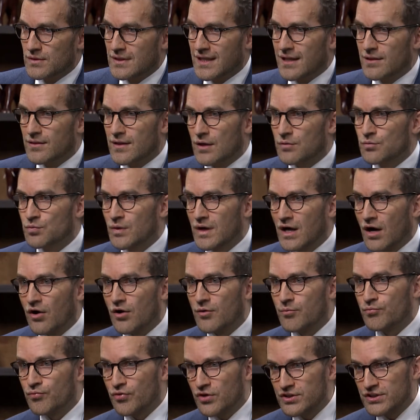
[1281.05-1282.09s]
that, that we are
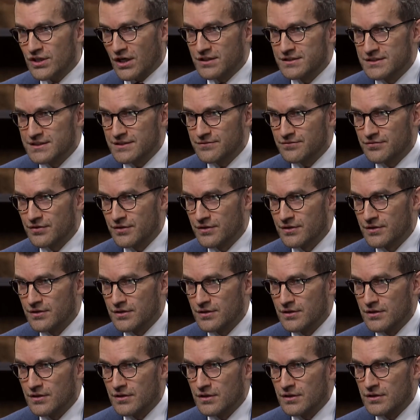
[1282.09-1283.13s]
productive.
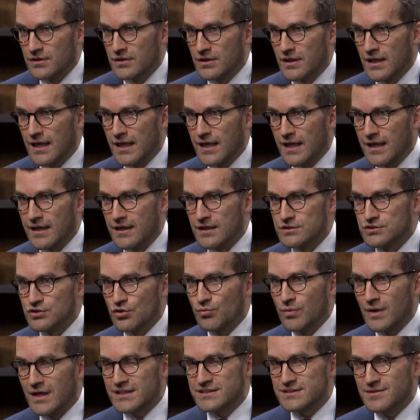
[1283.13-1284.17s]
Productive. Uh, so
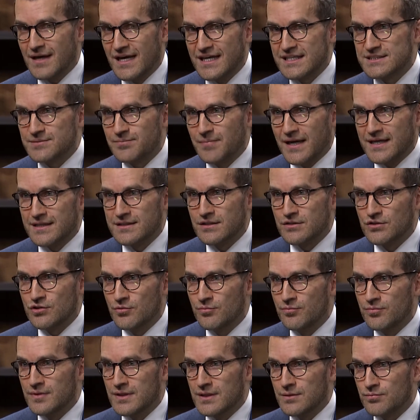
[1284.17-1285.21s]
we are expected to
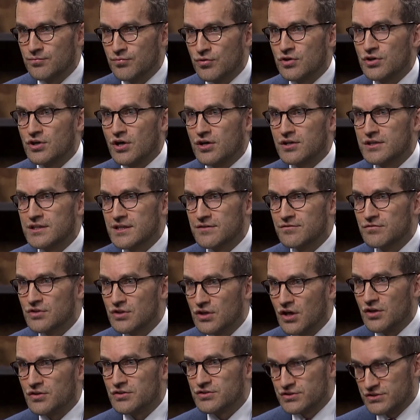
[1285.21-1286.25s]
be productive
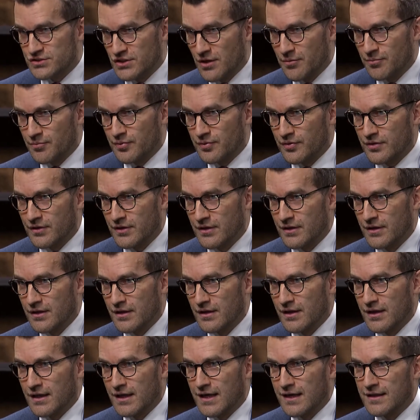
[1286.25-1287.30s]
non-stop.
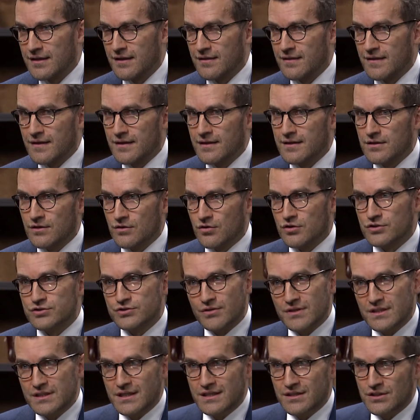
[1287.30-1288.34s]
That is And correct. I think
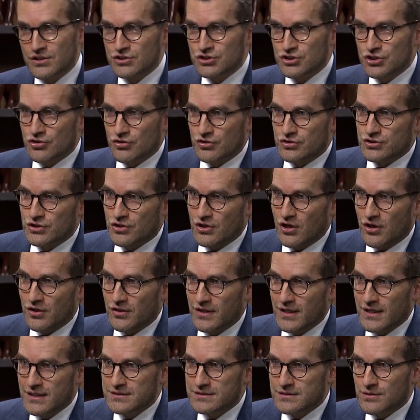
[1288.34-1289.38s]
also in, in the church
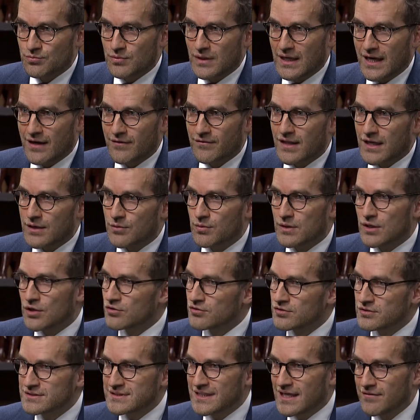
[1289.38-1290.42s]
context, we have like, we're going
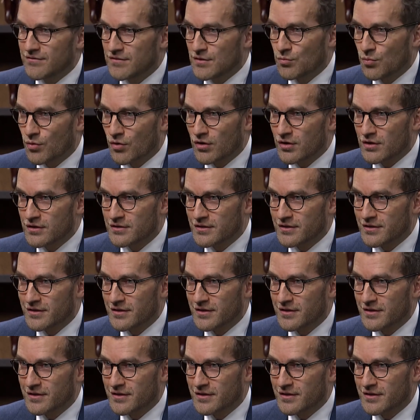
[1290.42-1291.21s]
to save the world.